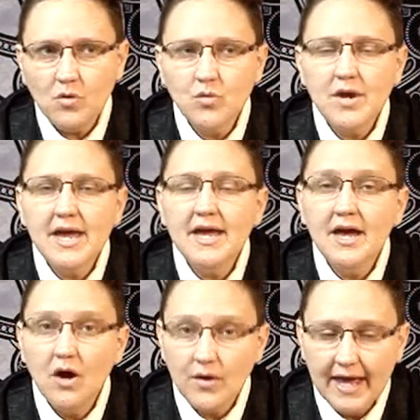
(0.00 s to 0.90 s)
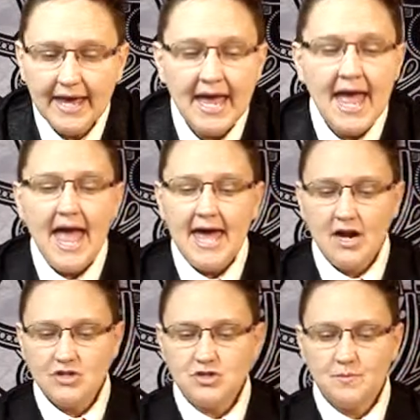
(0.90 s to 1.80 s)
Okay? And
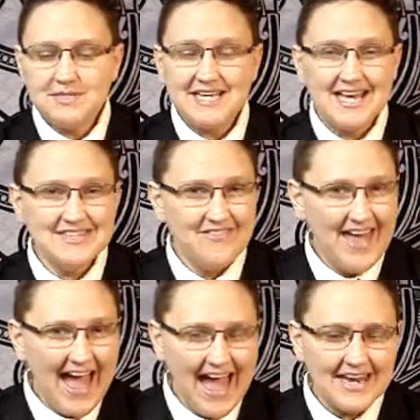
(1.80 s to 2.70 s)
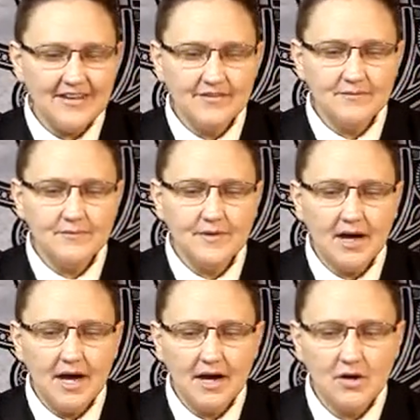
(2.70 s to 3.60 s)
also besides that,
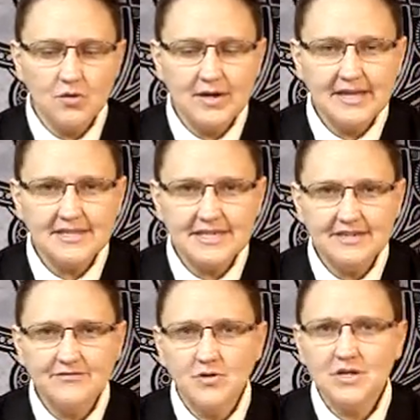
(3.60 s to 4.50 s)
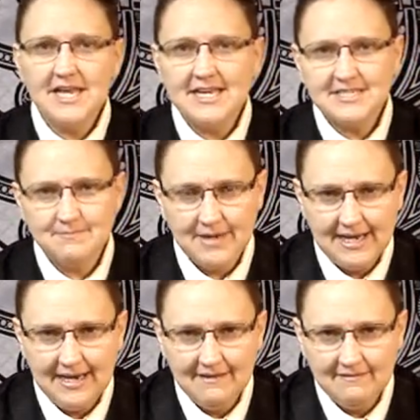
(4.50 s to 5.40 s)
create the need for less
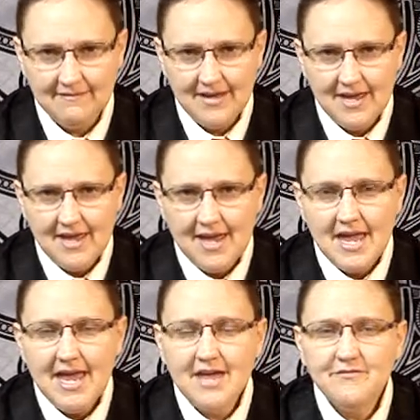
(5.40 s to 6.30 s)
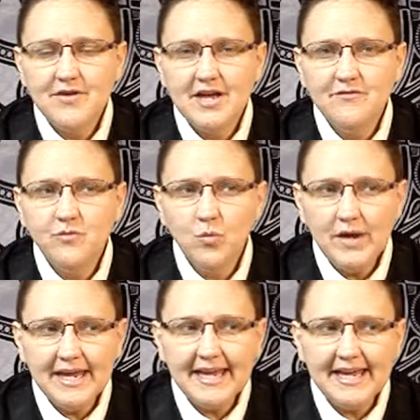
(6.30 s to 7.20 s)
money. If
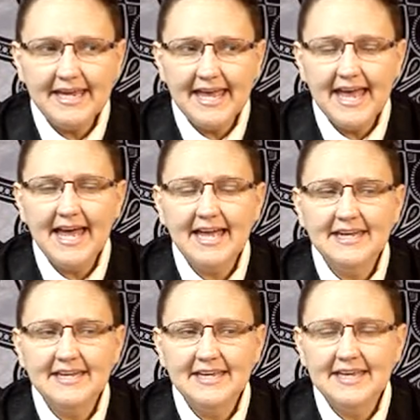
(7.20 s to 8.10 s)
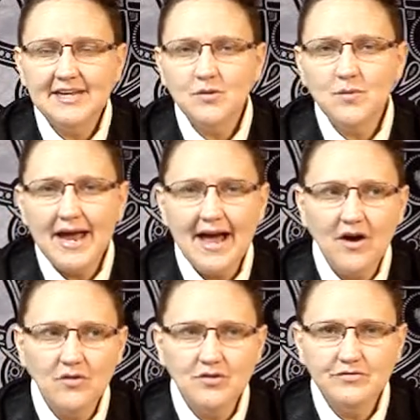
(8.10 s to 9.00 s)
we can get
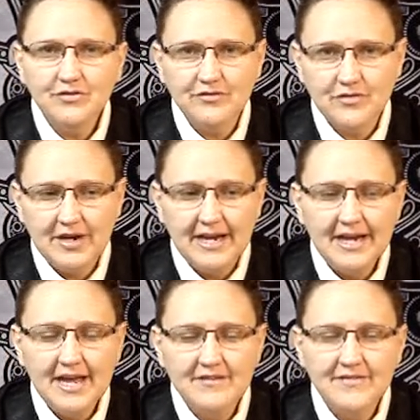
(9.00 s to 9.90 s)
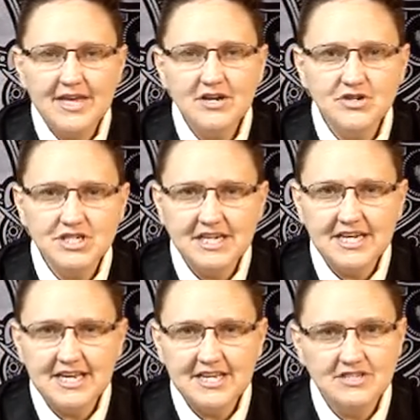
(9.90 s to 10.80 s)
around for free, if
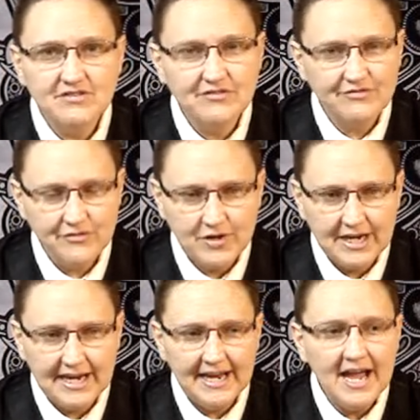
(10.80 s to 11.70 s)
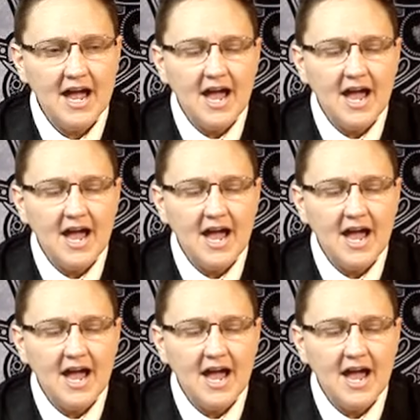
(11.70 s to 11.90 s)
energy is free,